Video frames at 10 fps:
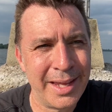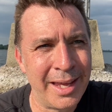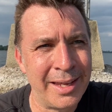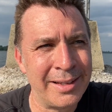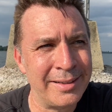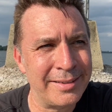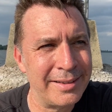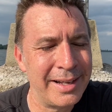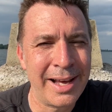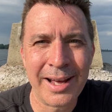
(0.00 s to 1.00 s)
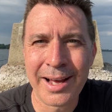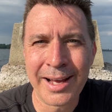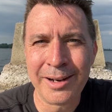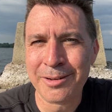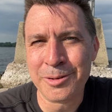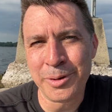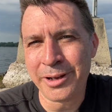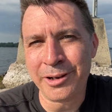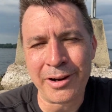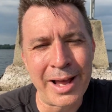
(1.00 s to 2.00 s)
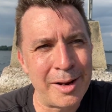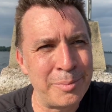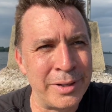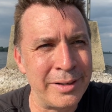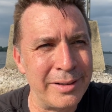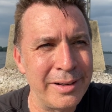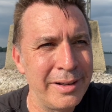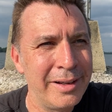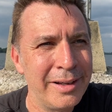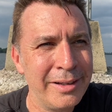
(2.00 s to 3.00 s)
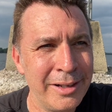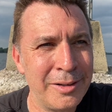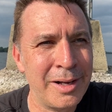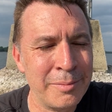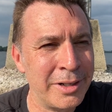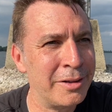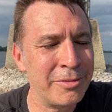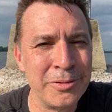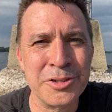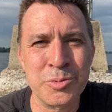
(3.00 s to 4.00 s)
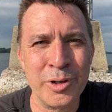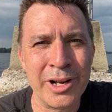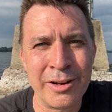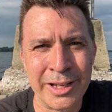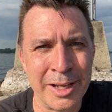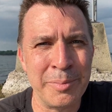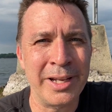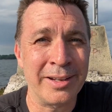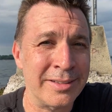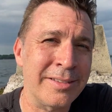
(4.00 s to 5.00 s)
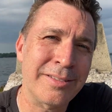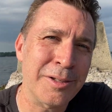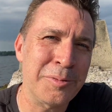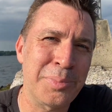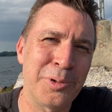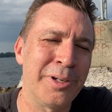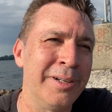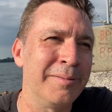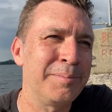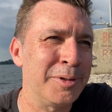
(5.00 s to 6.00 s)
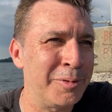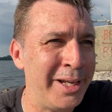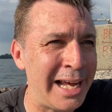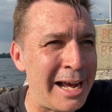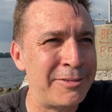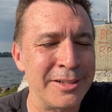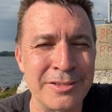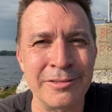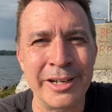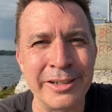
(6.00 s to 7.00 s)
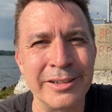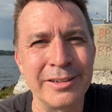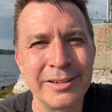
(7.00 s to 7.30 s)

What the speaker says: And I don't know where you're at, but I'm going to throw this word out again because it's so important. But we have to surrender.